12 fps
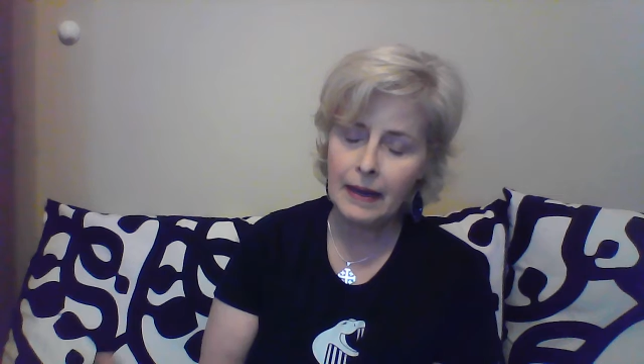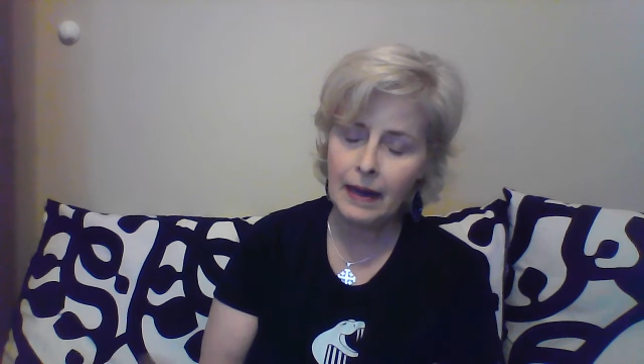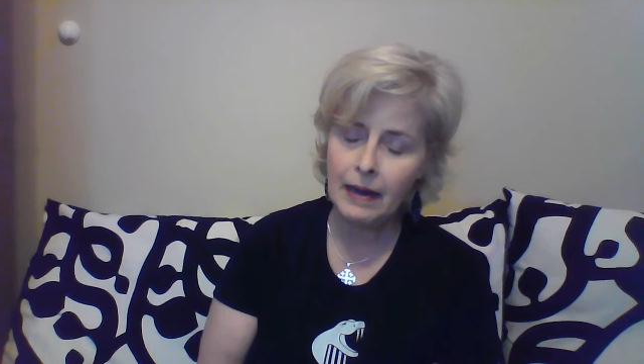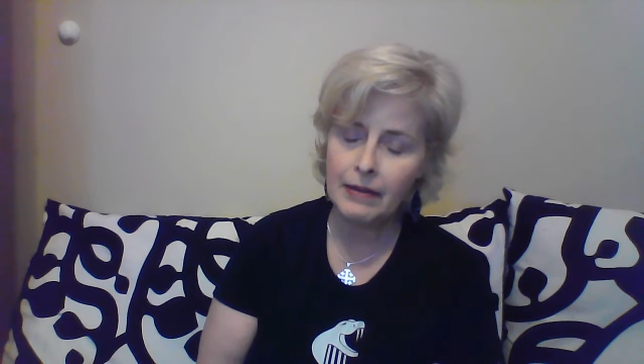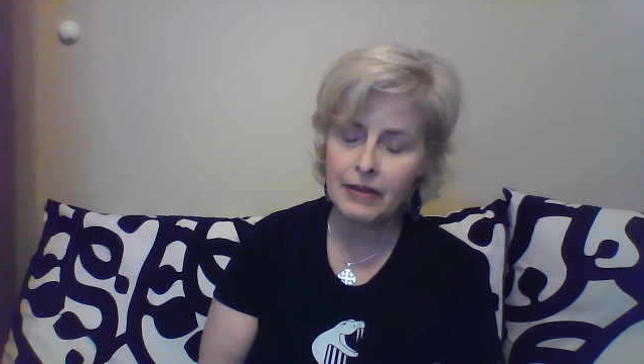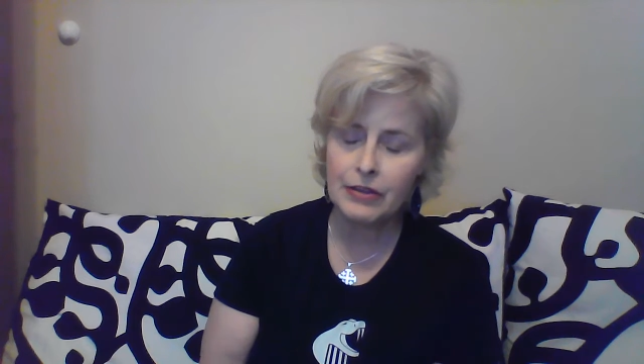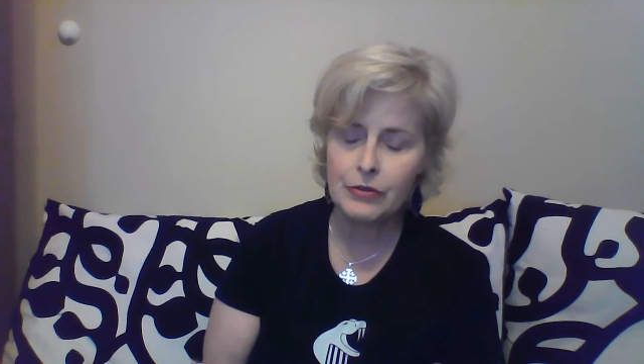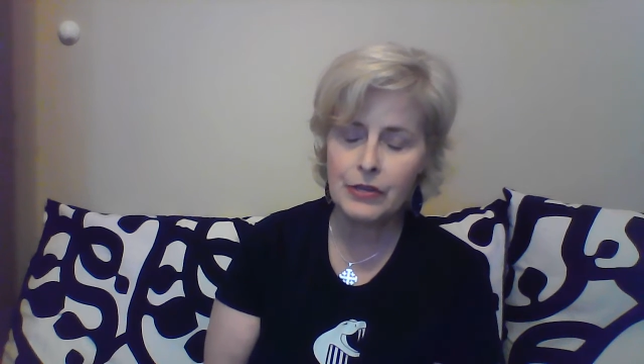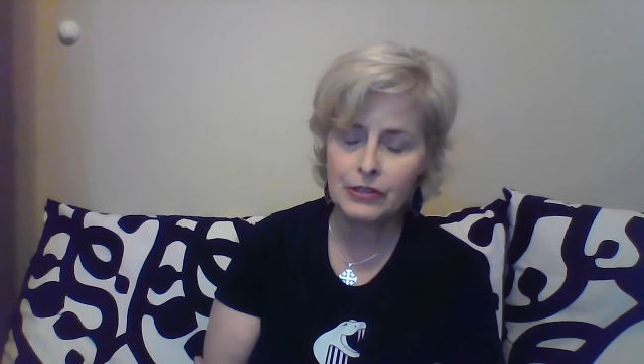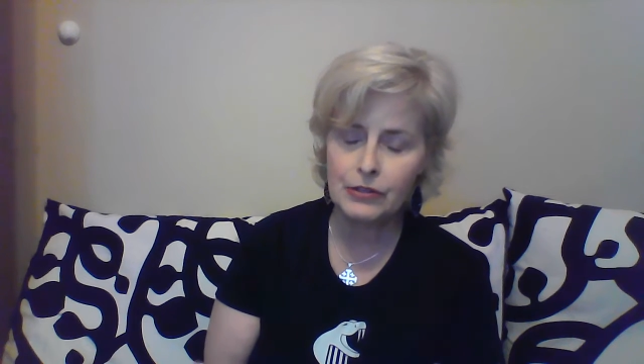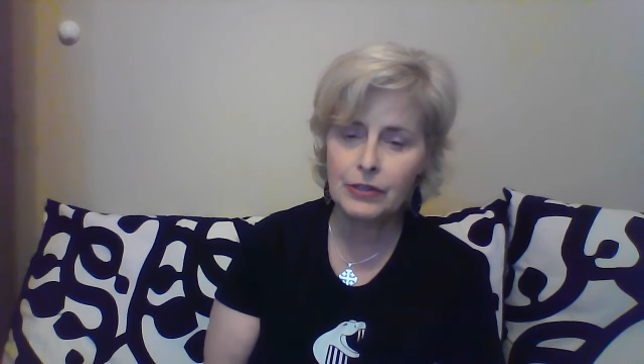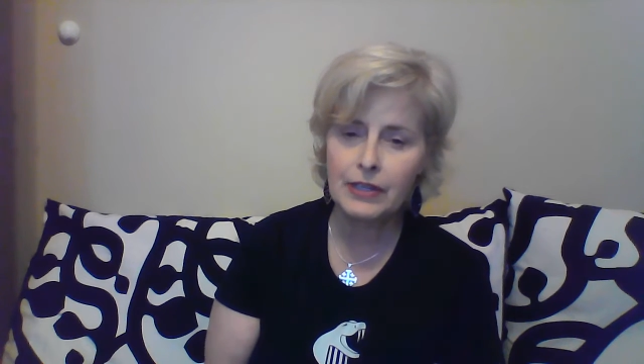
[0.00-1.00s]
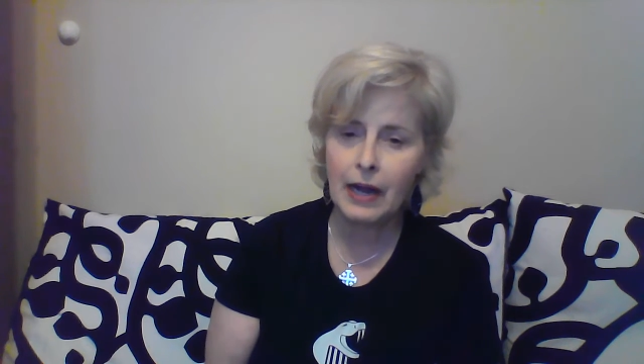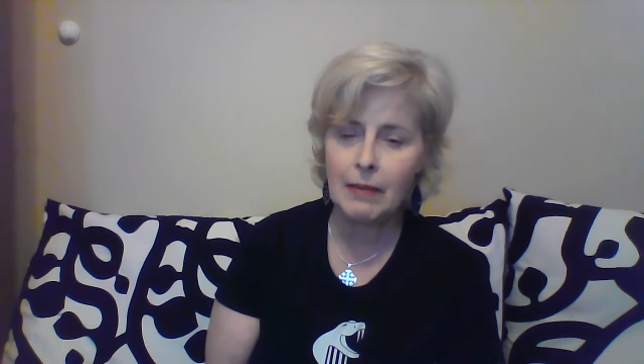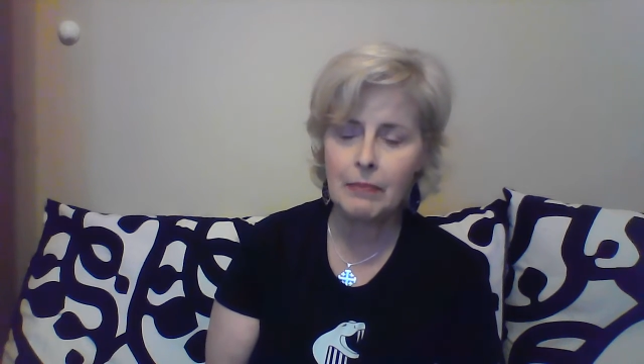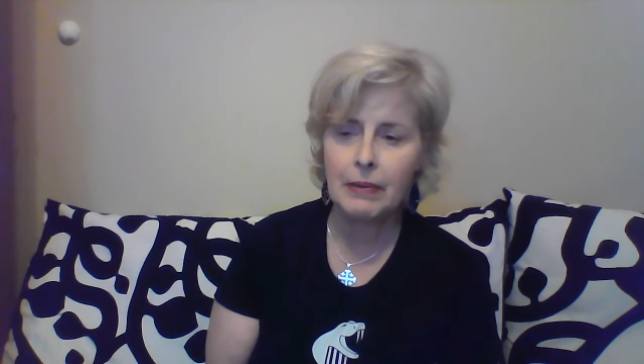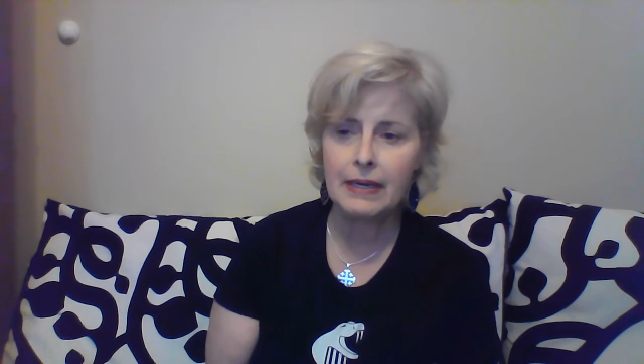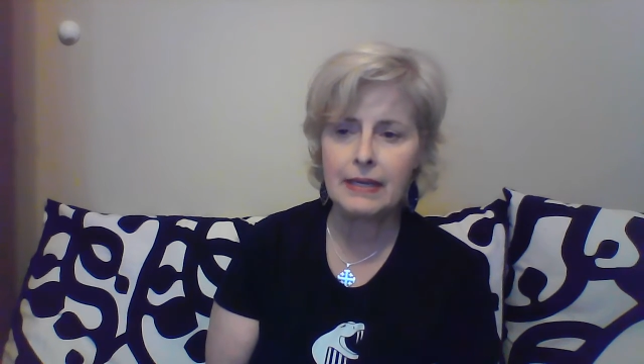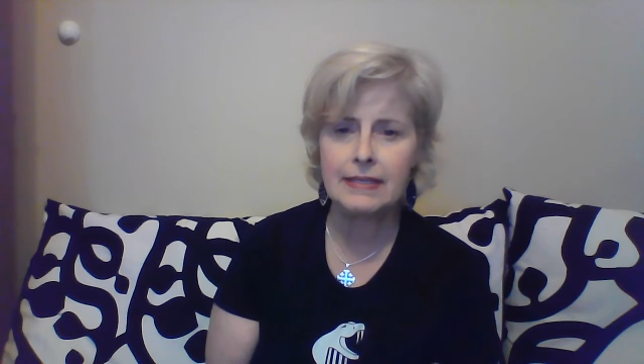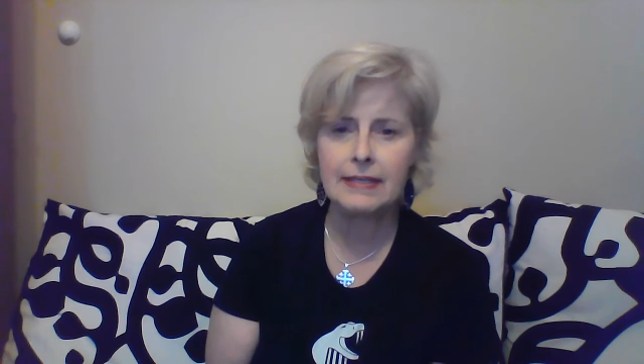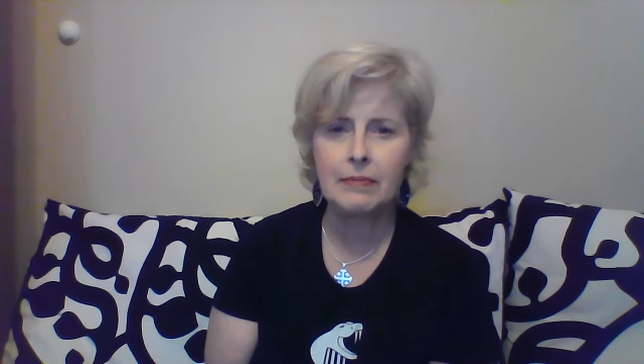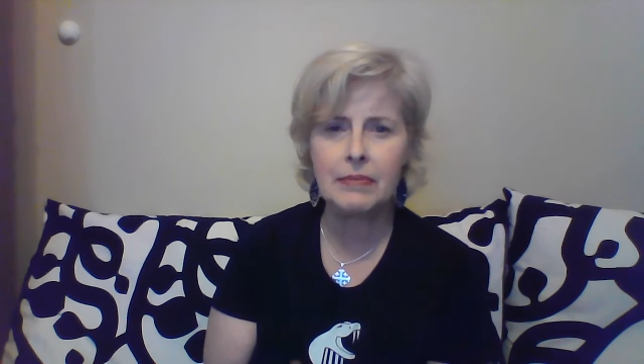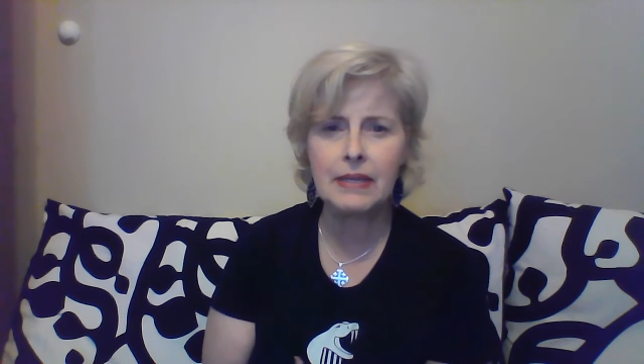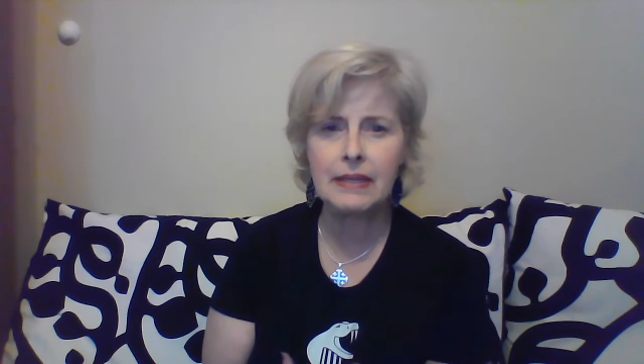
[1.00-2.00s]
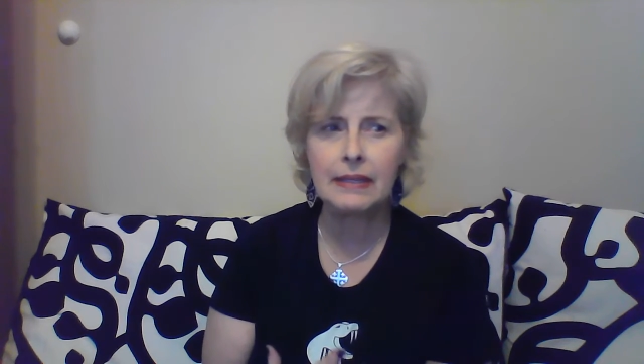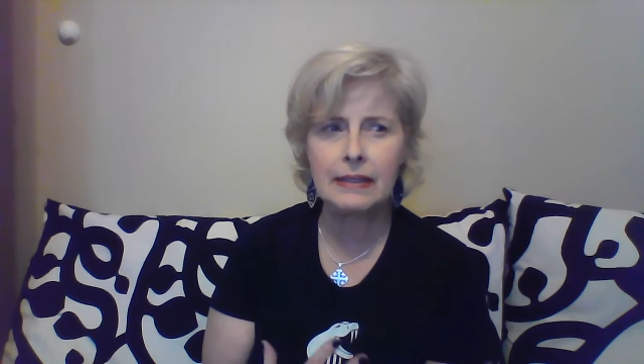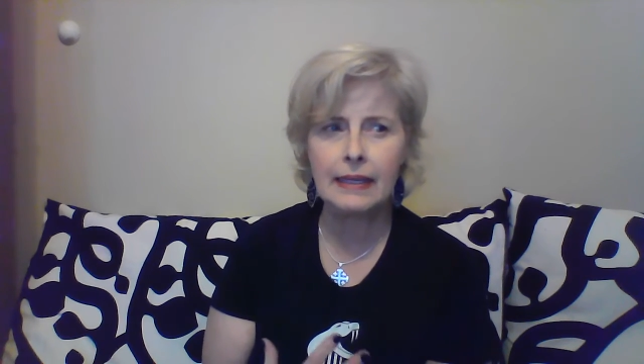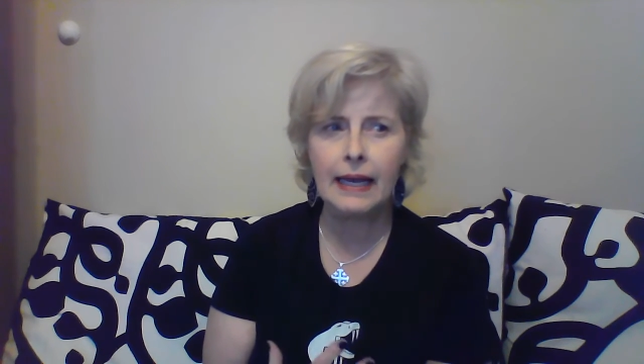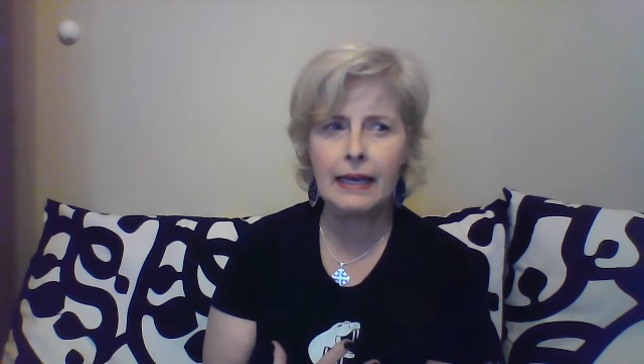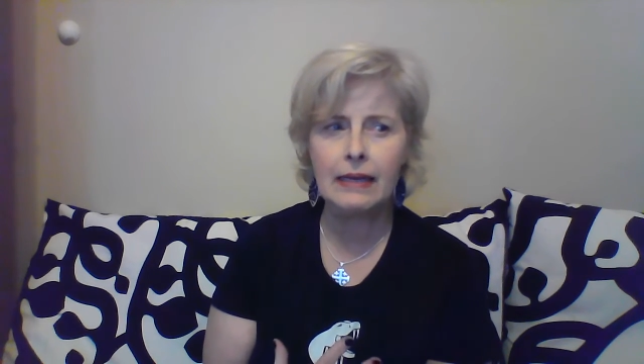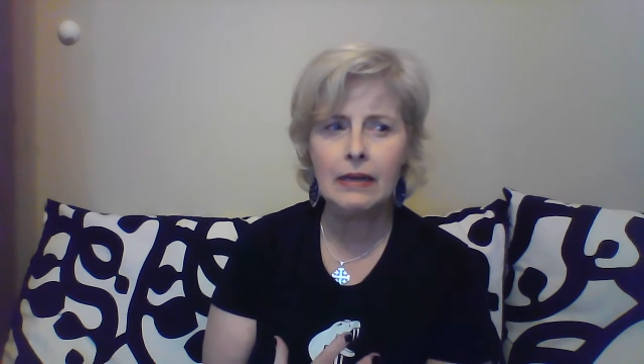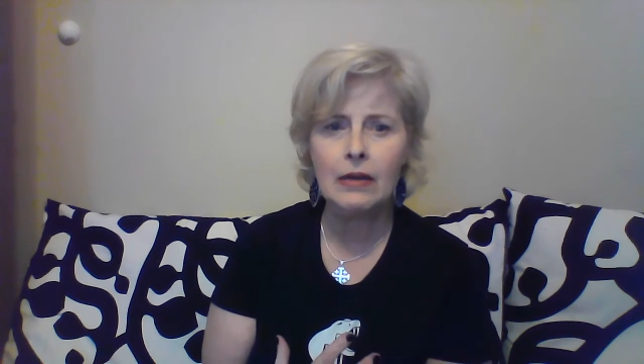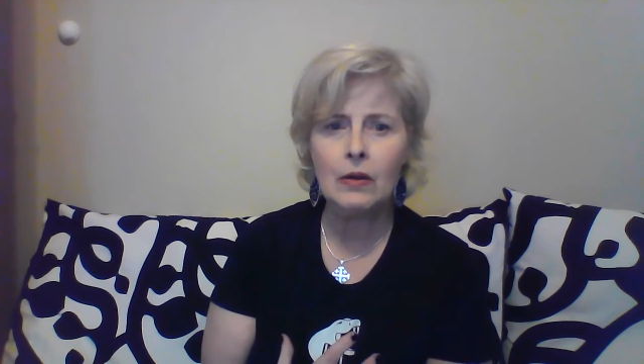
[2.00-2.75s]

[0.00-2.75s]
that you can look up, but it's something that